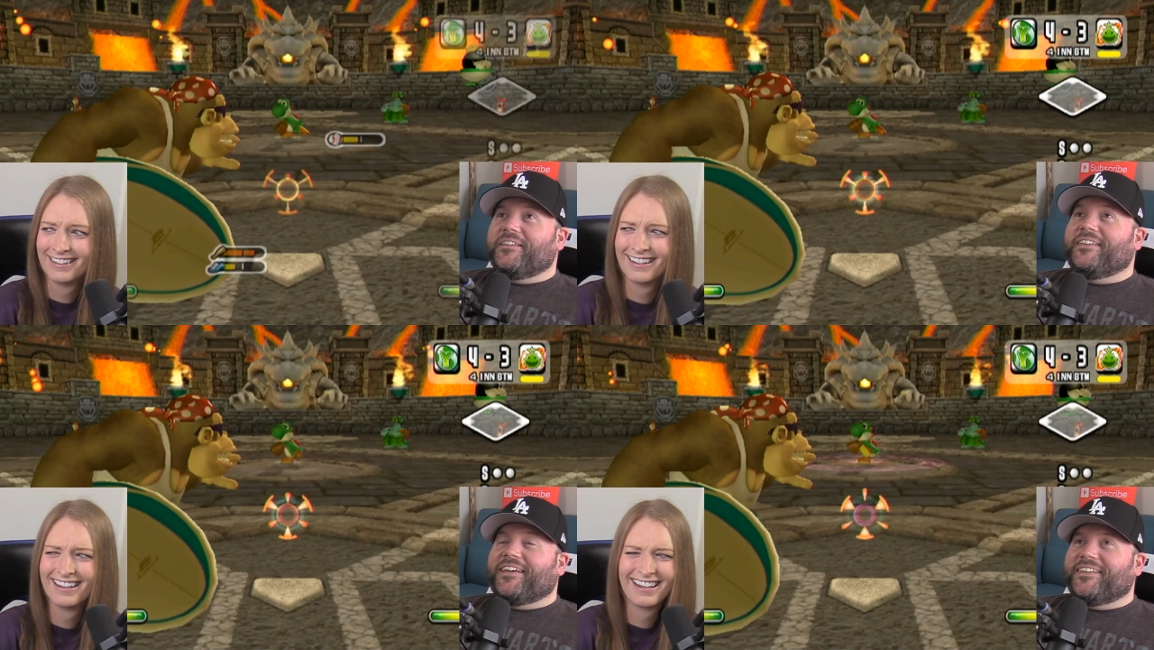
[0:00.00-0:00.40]

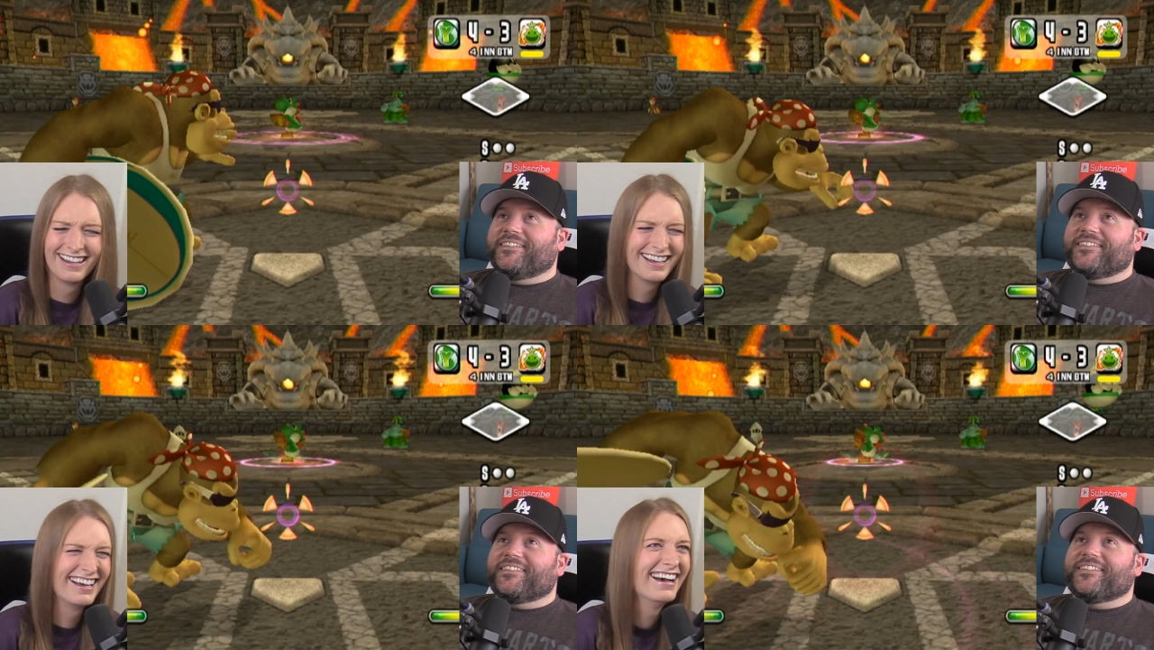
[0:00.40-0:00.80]

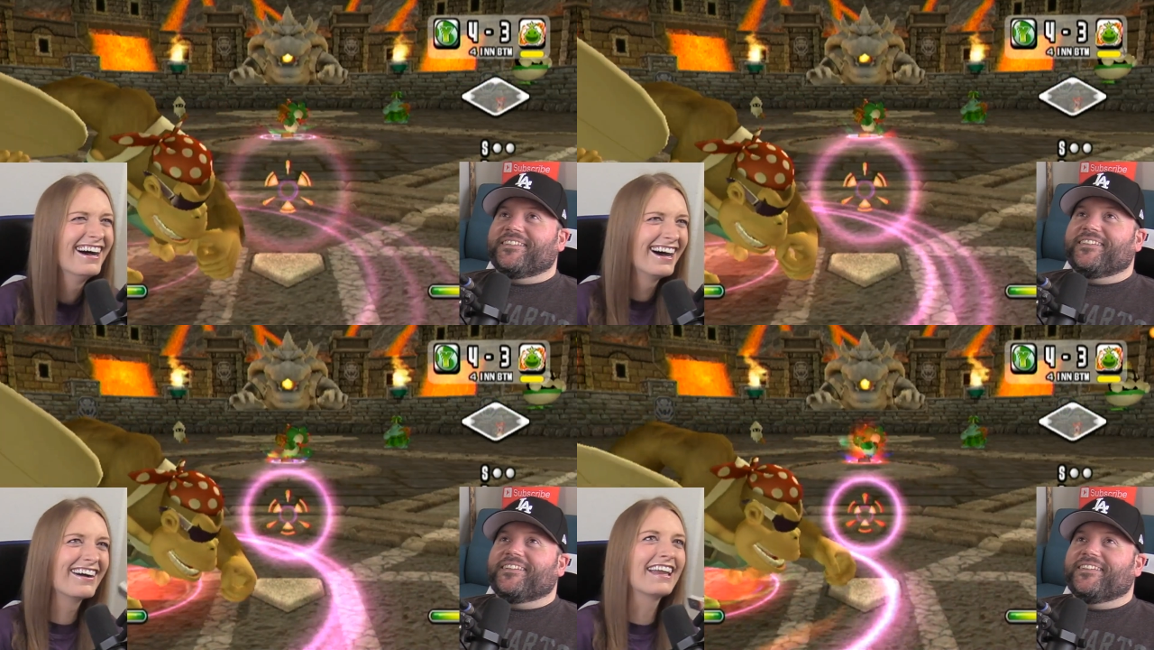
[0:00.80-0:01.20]
Speaker 1: Yes.
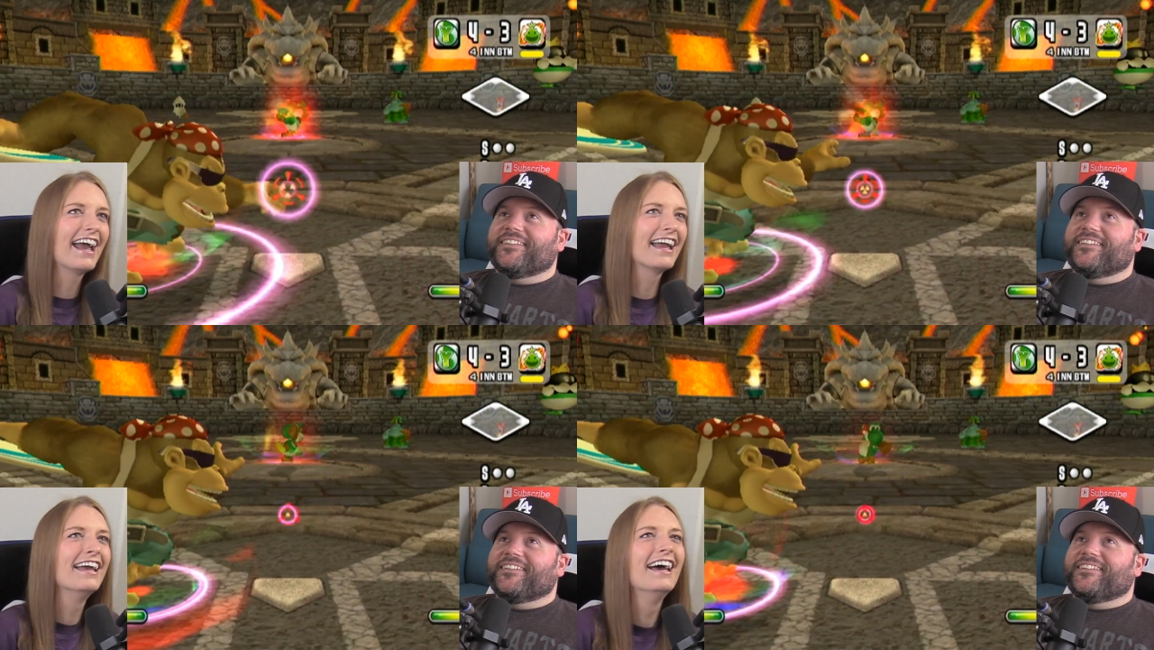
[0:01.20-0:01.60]

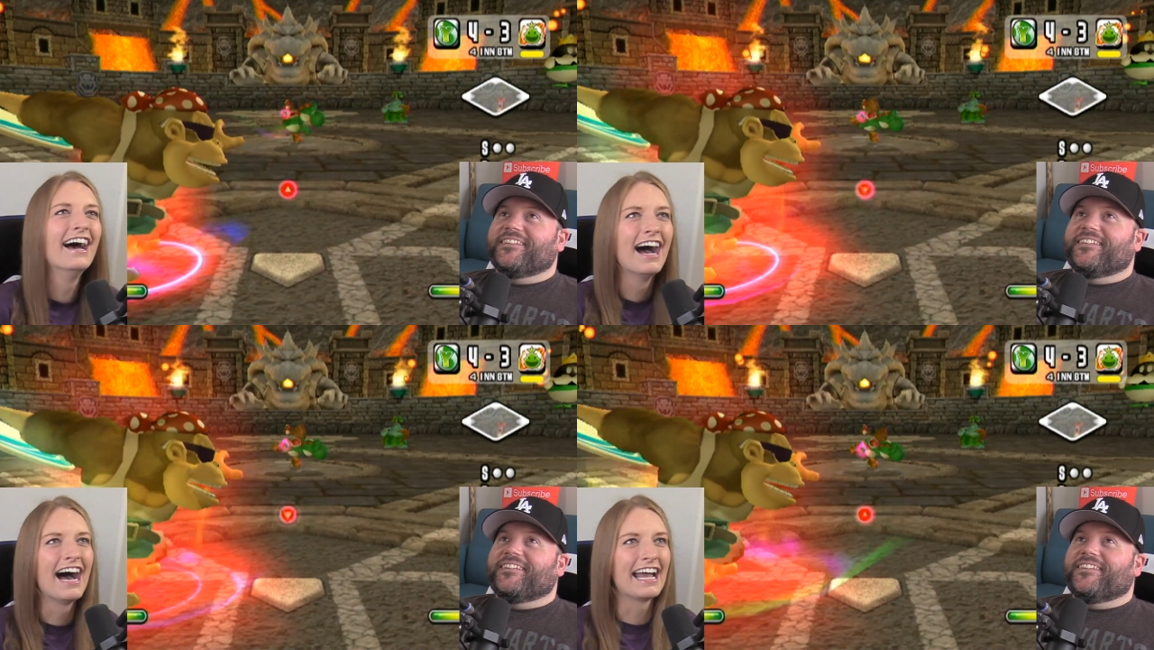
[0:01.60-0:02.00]
okay,
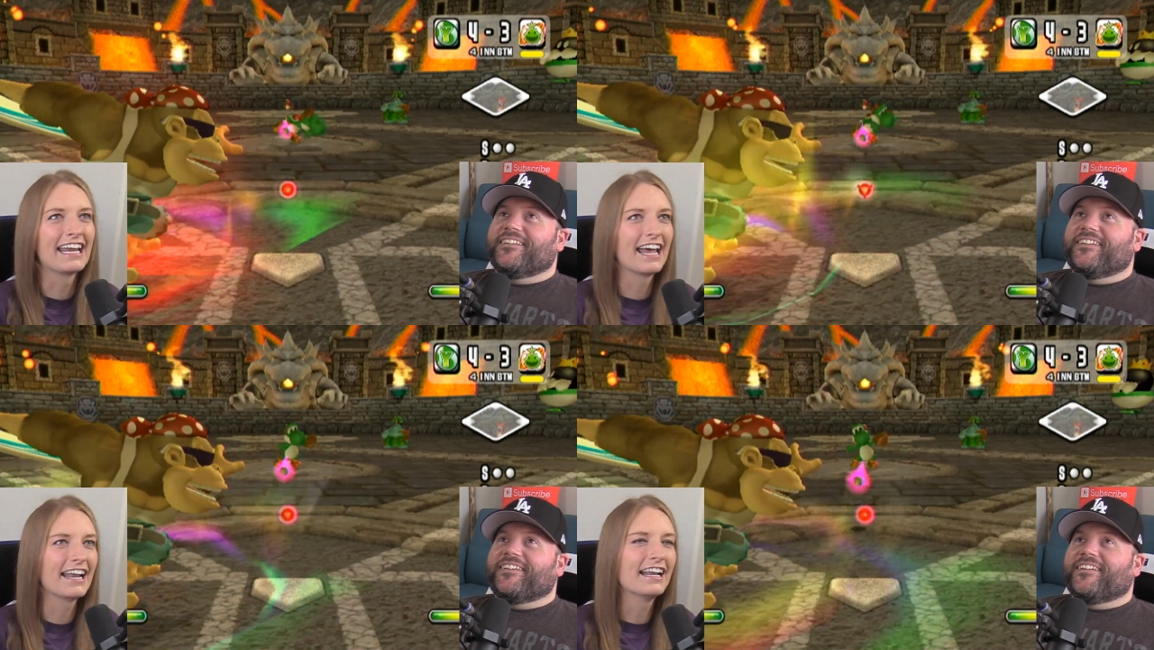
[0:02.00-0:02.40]

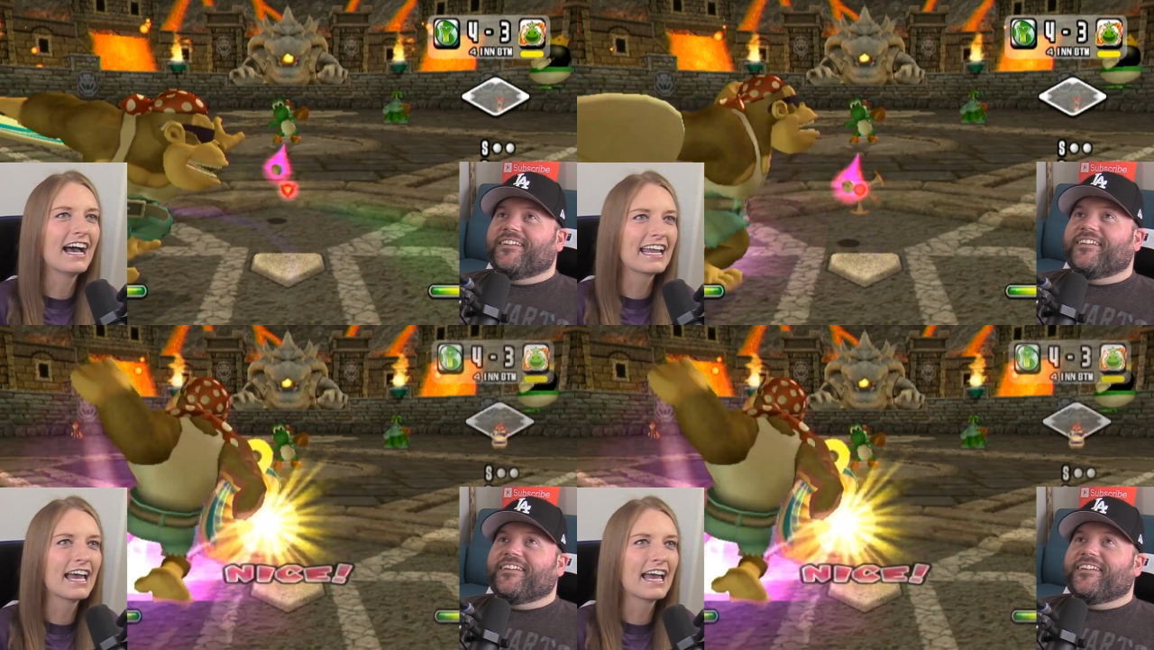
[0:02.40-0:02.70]
I get it. I